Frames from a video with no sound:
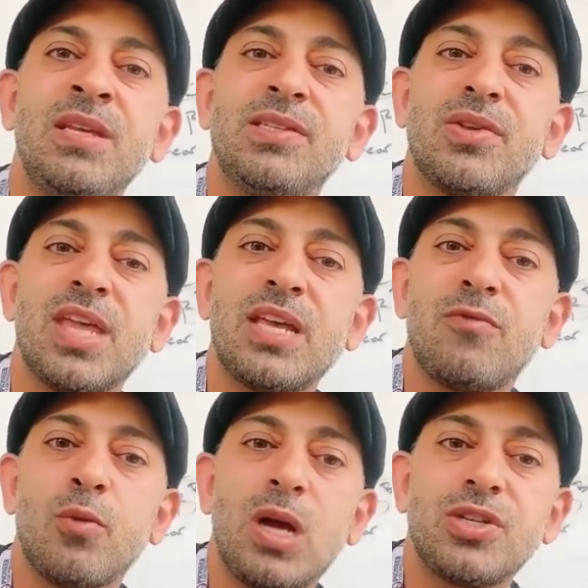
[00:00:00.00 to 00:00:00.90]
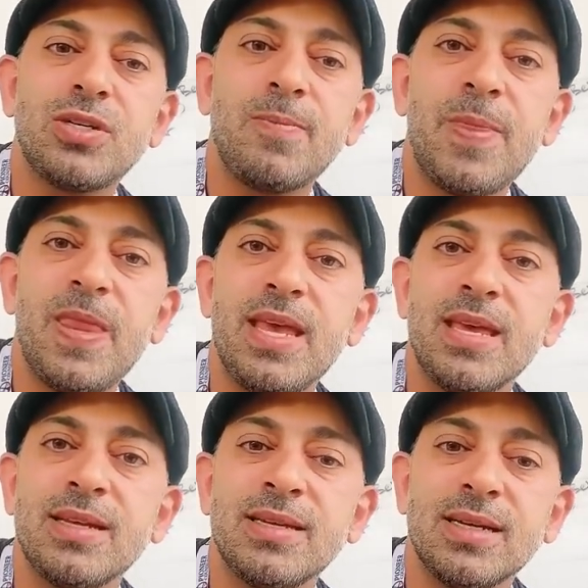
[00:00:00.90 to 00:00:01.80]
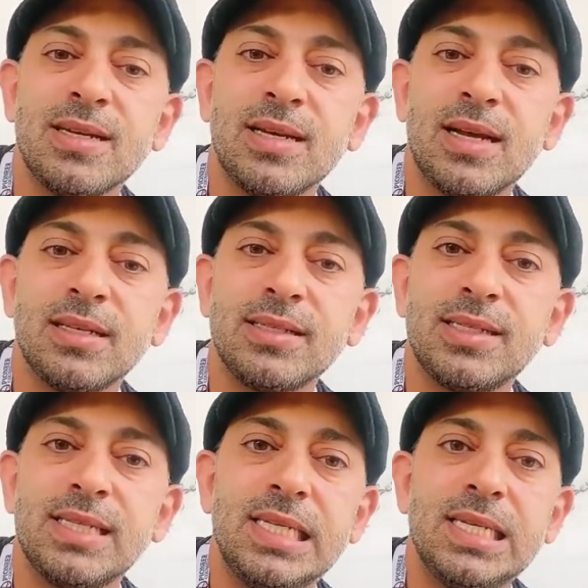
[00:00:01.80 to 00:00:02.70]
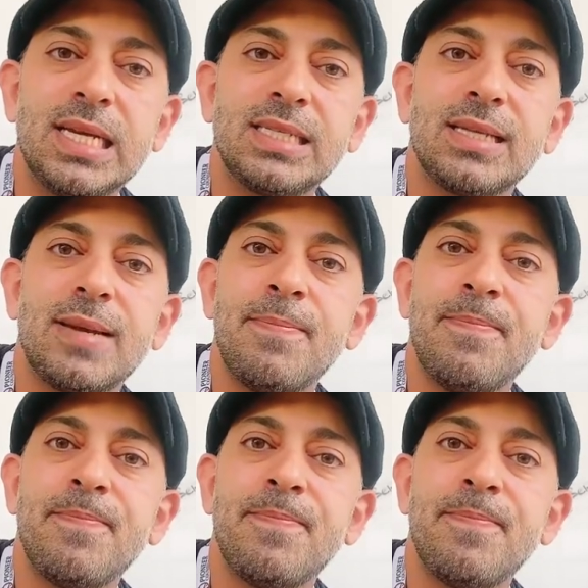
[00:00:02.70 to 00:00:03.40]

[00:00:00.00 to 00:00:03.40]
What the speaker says: So thank you for watching, and I'll see you next time.